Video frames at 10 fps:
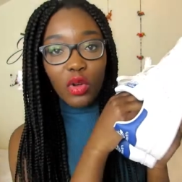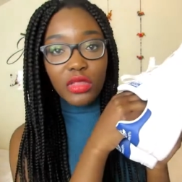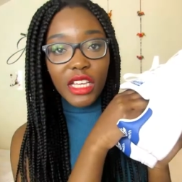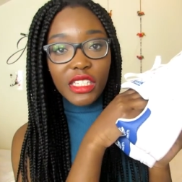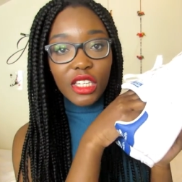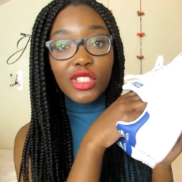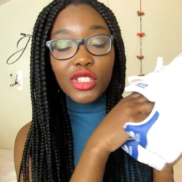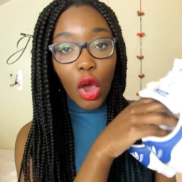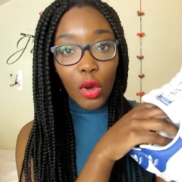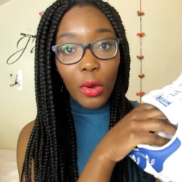worn these
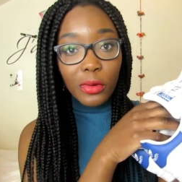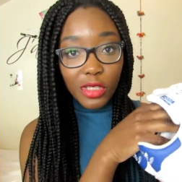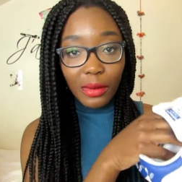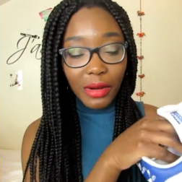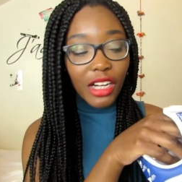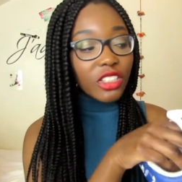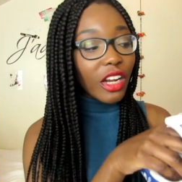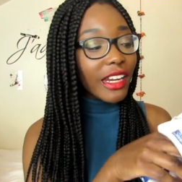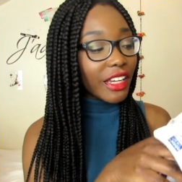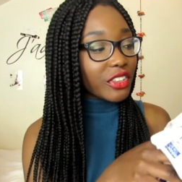so much,
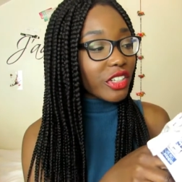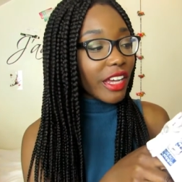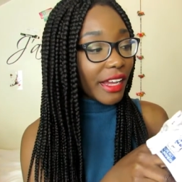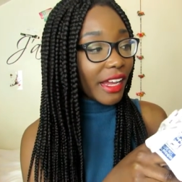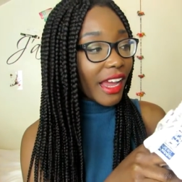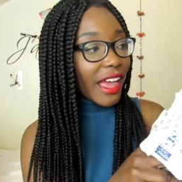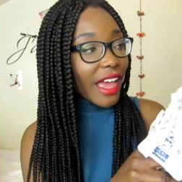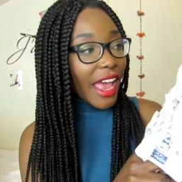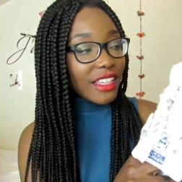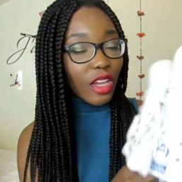like literally.
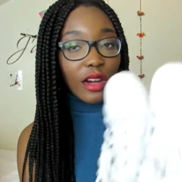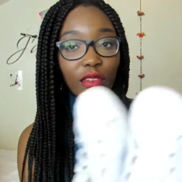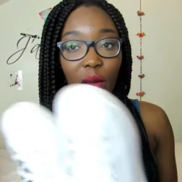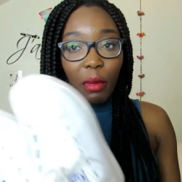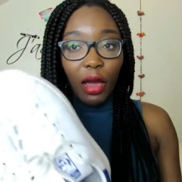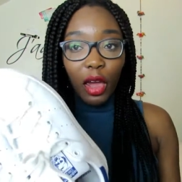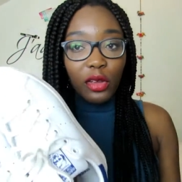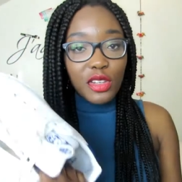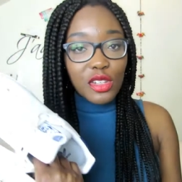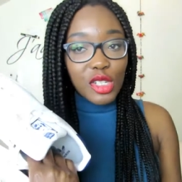It's kind of like my
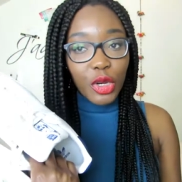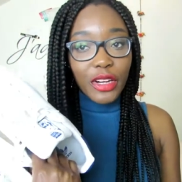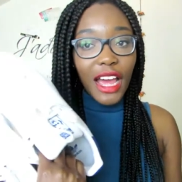go-to shoe